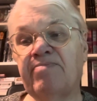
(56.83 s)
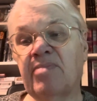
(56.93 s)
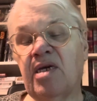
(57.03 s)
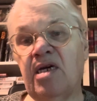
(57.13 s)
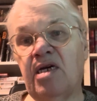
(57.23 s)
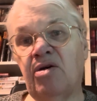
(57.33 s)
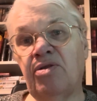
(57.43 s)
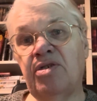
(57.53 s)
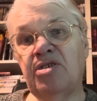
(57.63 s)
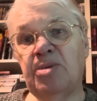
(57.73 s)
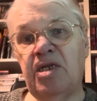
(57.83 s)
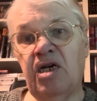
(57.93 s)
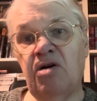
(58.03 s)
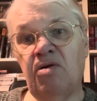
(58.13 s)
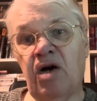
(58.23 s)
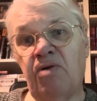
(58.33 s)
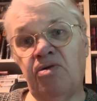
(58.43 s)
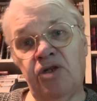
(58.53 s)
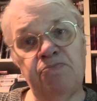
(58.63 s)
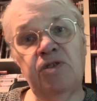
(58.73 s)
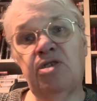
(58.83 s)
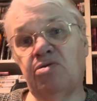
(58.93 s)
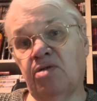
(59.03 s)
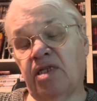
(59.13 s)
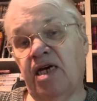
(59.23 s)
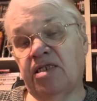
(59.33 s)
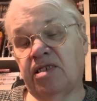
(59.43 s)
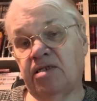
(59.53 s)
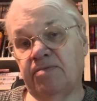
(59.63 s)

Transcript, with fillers: uh, on this video, I will not be doing that.